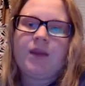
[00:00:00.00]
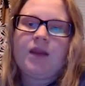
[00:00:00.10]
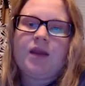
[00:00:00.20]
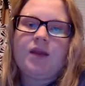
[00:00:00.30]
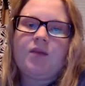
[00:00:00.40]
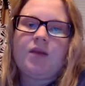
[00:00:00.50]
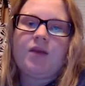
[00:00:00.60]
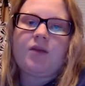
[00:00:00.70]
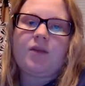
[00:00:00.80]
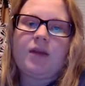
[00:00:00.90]
These
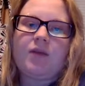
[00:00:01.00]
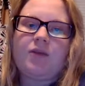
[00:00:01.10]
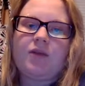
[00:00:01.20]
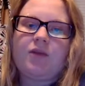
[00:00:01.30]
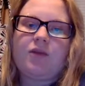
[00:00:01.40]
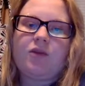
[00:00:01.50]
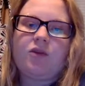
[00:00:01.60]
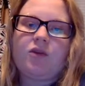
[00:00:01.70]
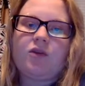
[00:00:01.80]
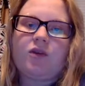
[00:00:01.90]
mothers plan for the
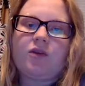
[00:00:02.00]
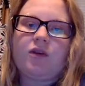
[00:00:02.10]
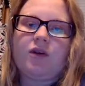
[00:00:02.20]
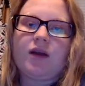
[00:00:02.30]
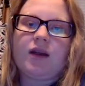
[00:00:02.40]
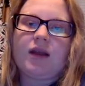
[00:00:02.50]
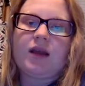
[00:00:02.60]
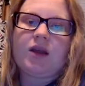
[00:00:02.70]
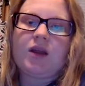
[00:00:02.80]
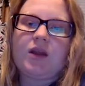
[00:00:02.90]
future of the
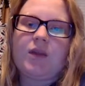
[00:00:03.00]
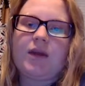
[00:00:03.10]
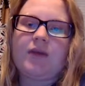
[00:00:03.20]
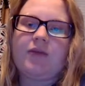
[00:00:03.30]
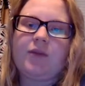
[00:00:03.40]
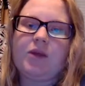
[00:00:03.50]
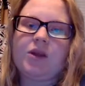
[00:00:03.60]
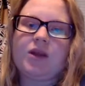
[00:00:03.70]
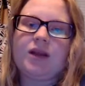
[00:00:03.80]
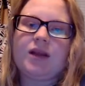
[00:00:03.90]
organization. They plan for
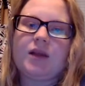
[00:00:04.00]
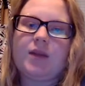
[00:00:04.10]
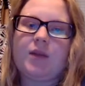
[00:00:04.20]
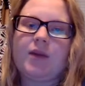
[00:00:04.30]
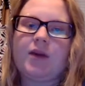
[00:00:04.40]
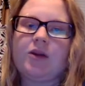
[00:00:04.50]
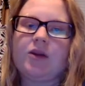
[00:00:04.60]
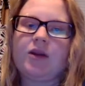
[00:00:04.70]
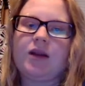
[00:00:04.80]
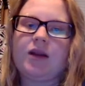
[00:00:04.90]
missions, temple marriages,
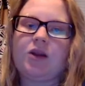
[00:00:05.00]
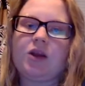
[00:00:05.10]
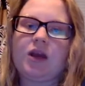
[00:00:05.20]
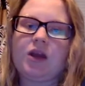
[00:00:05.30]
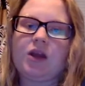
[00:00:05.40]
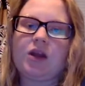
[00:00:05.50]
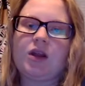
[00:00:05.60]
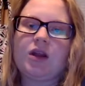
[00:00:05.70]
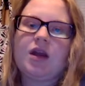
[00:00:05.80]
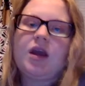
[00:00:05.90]
and education.
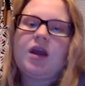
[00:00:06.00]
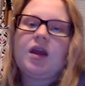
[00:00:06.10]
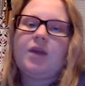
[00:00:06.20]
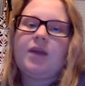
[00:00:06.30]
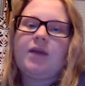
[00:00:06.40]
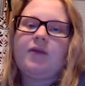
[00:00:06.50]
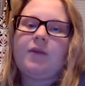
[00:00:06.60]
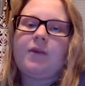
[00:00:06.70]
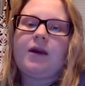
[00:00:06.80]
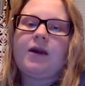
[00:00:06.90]
They plan for
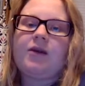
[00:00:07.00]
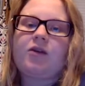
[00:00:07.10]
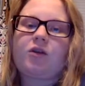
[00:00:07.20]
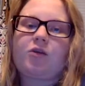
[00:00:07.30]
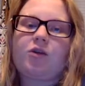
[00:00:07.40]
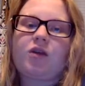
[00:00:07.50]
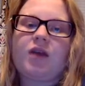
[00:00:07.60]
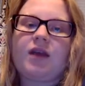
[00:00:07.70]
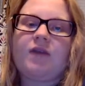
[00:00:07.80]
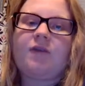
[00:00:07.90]
prayer, scripture
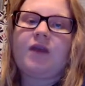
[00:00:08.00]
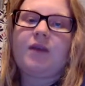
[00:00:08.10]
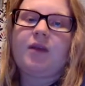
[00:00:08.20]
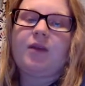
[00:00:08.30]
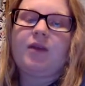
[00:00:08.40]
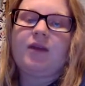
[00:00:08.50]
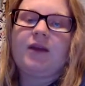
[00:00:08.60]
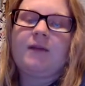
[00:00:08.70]
study, and family evening.